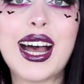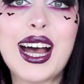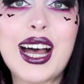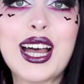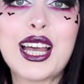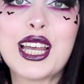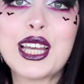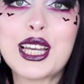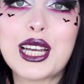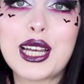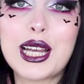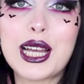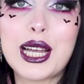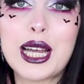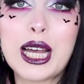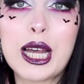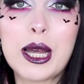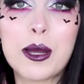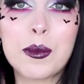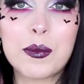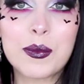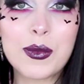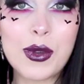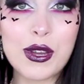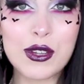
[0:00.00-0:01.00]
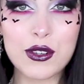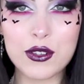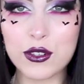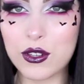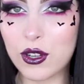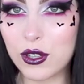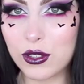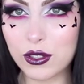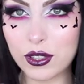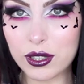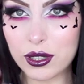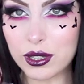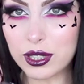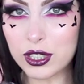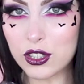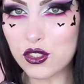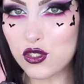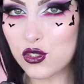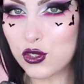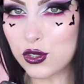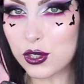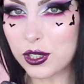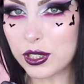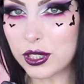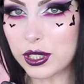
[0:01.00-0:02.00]
I am not
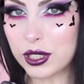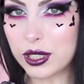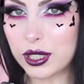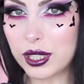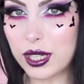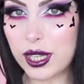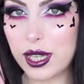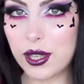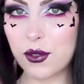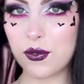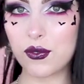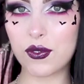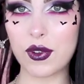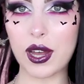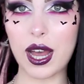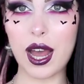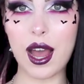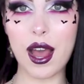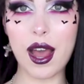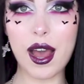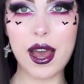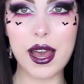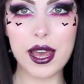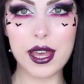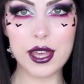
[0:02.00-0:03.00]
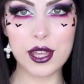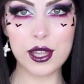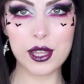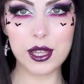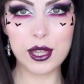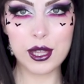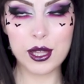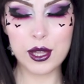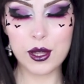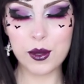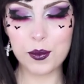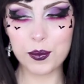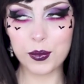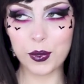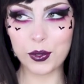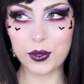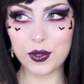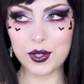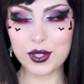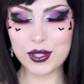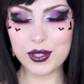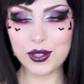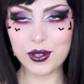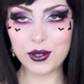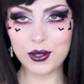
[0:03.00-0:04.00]
totally sure if I
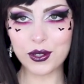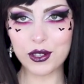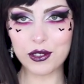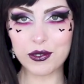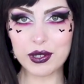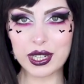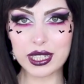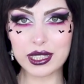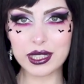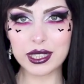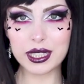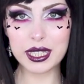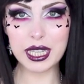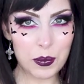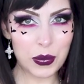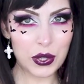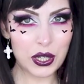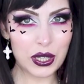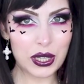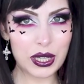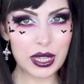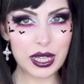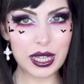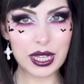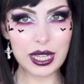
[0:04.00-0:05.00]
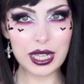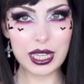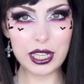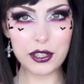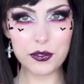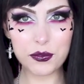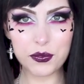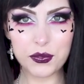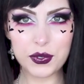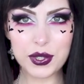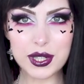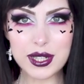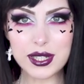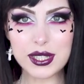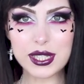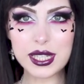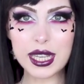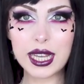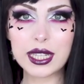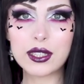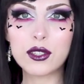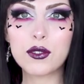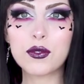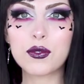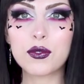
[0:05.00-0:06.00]
put this on correctly, but it feels
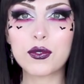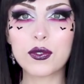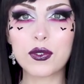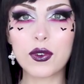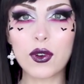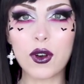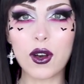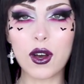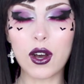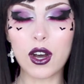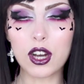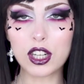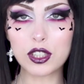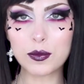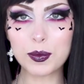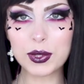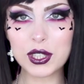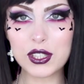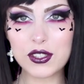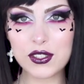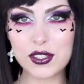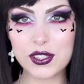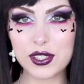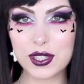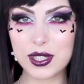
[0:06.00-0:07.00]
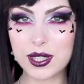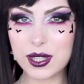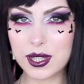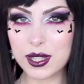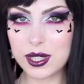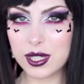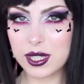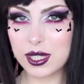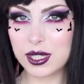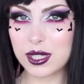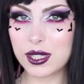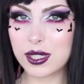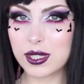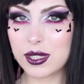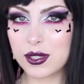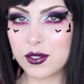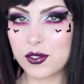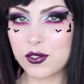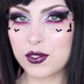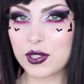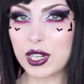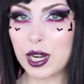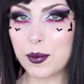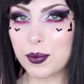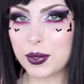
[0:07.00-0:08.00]
kind of odd because this
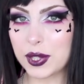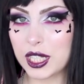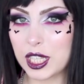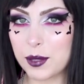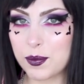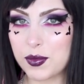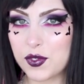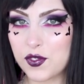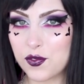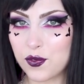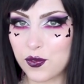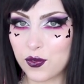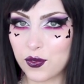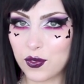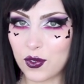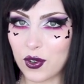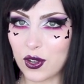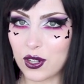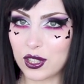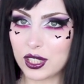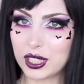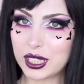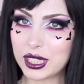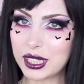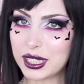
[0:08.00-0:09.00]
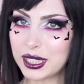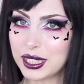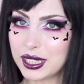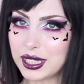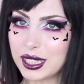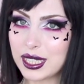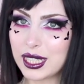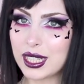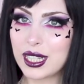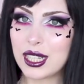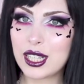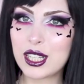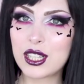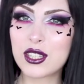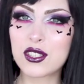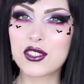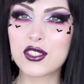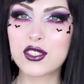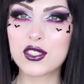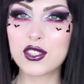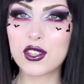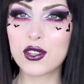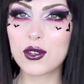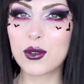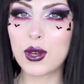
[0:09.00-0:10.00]
strap keeps falling.
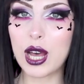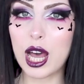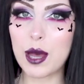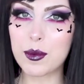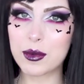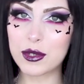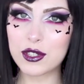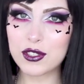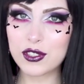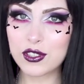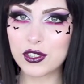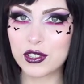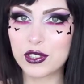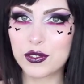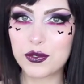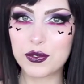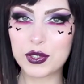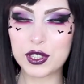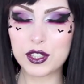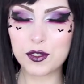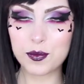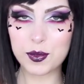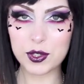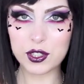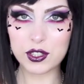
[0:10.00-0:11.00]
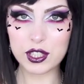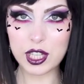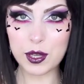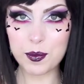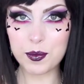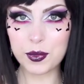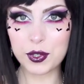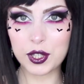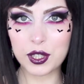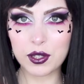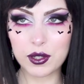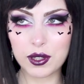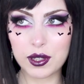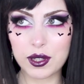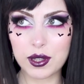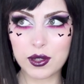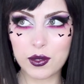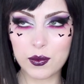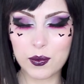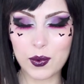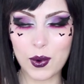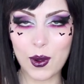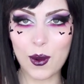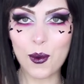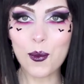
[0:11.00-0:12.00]
So I'm not sure if it's because I put it
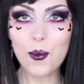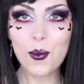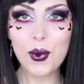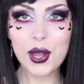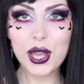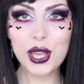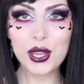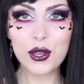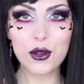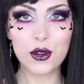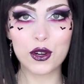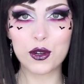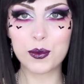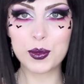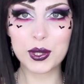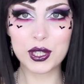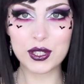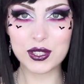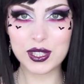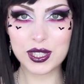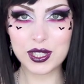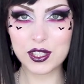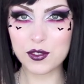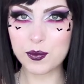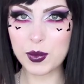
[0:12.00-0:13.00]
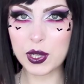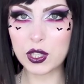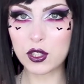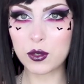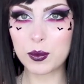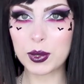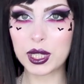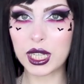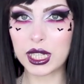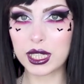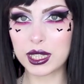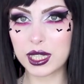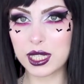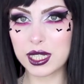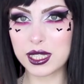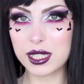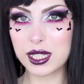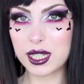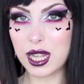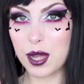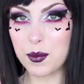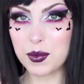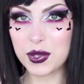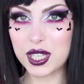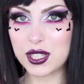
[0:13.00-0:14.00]
the wrong way or because it's meant to be like
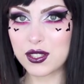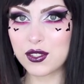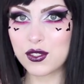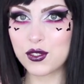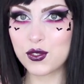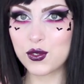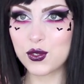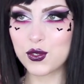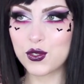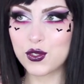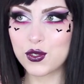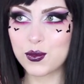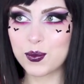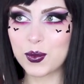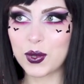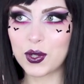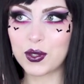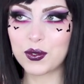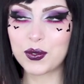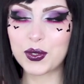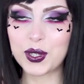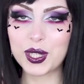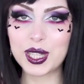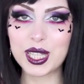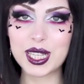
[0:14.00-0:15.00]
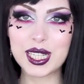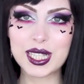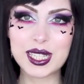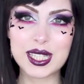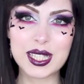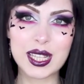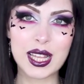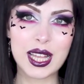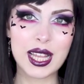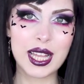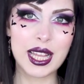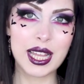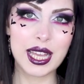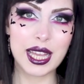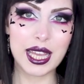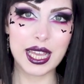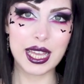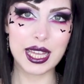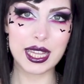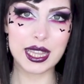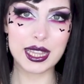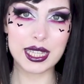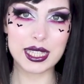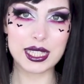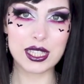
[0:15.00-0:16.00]
this and I'm just too small for this
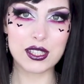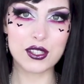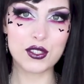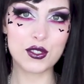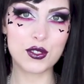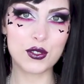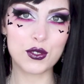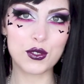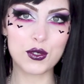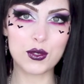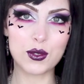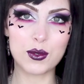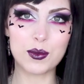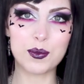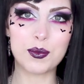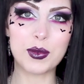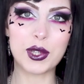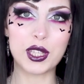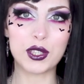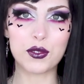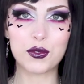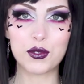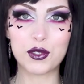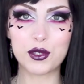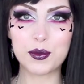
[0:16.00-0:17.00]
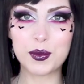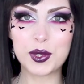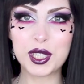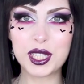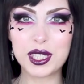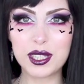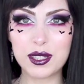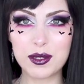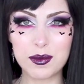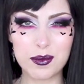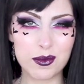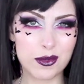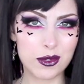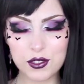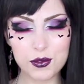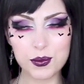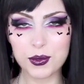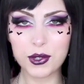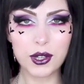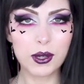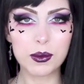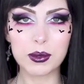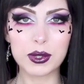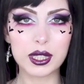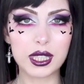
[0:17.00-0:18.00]
and this is too big for me. It's
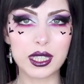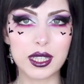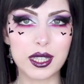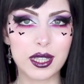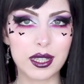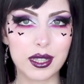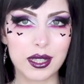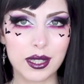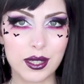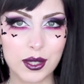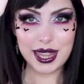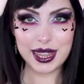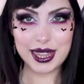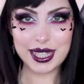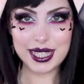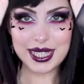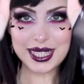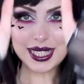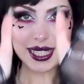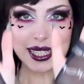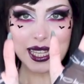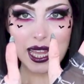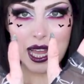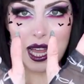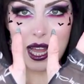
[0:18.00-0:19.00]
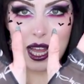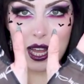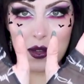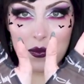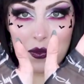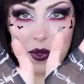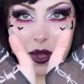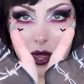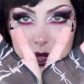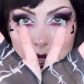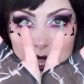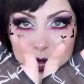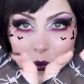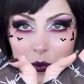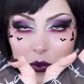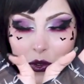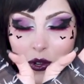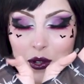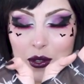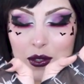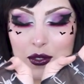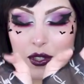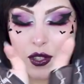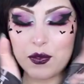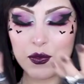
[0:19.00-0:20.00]
probably it. These have thumb
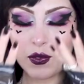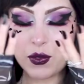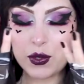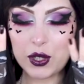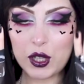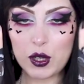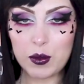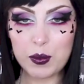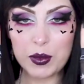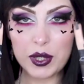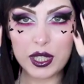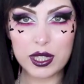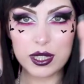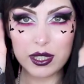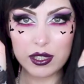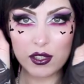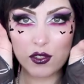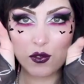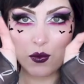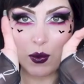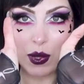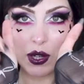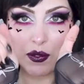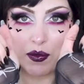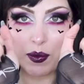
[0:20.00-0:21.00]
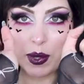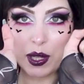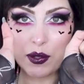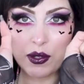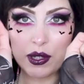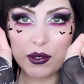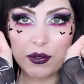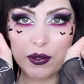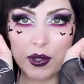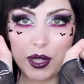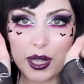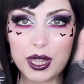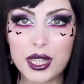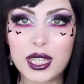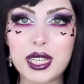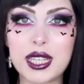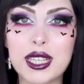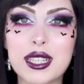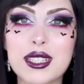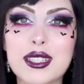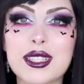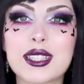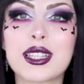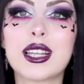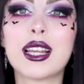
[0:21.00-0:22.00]
holes, if you know me, this is one of my favorite
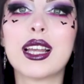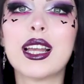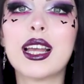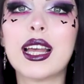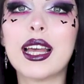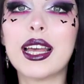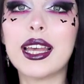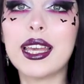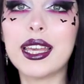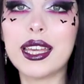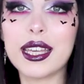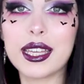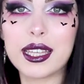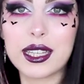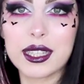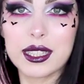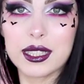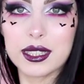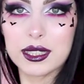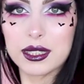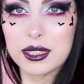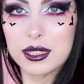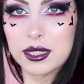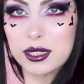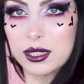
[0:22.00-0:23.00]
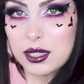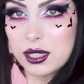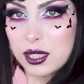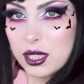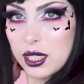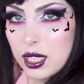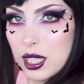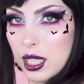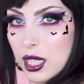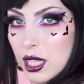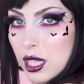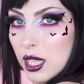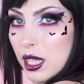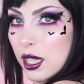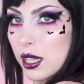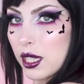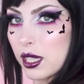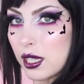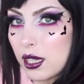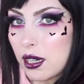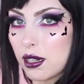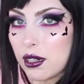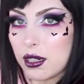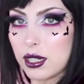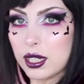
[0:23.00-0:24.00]
things, and
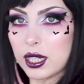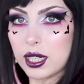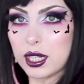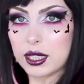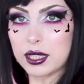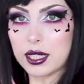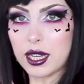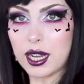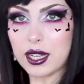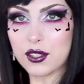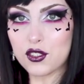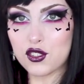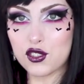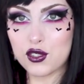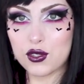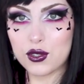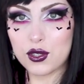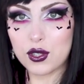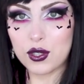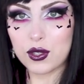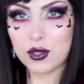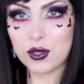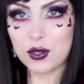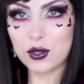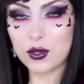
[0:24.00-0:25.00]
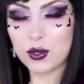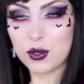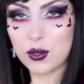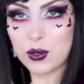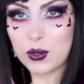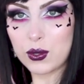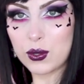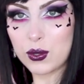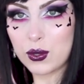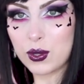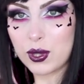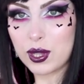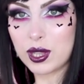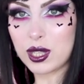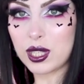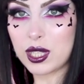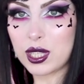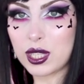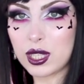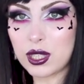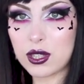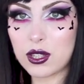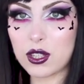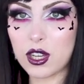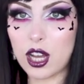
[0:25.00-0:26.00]
they are attached to
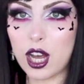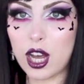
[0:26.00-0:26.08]
the